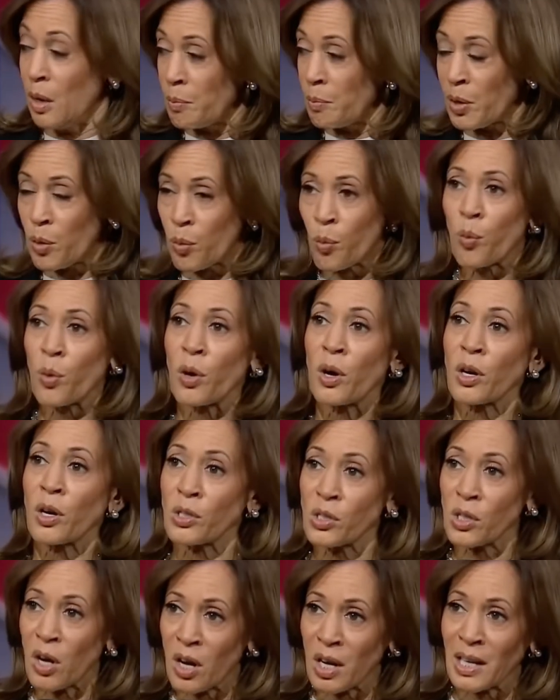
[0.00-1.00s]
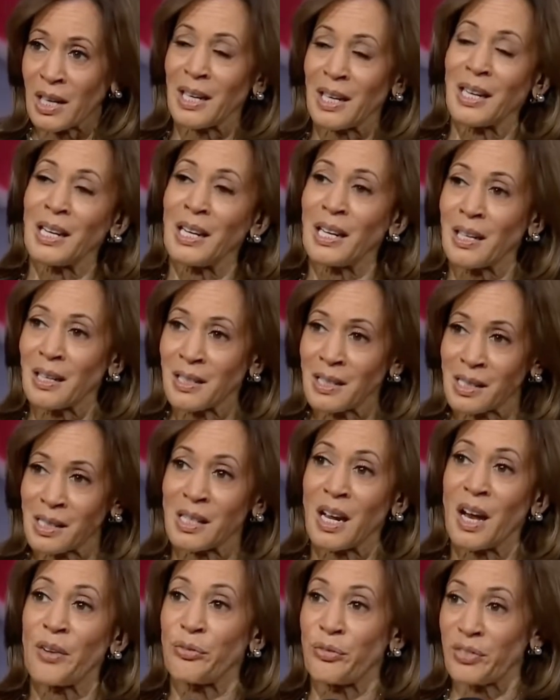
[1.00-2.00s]
but works on getting
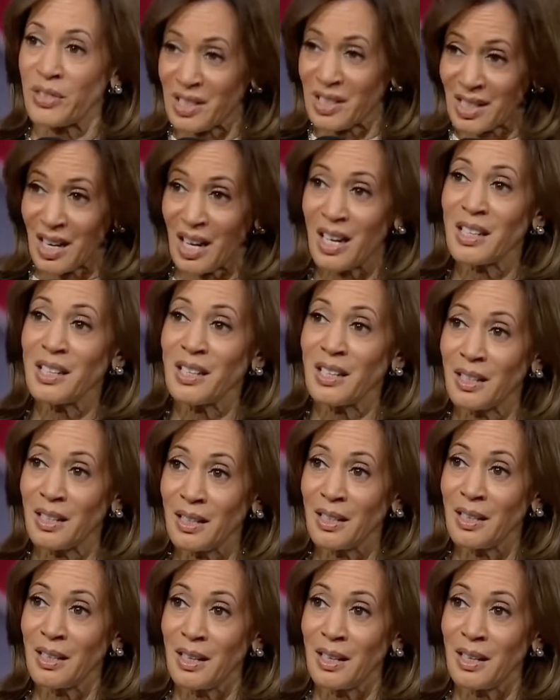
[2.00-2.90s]
stuff done.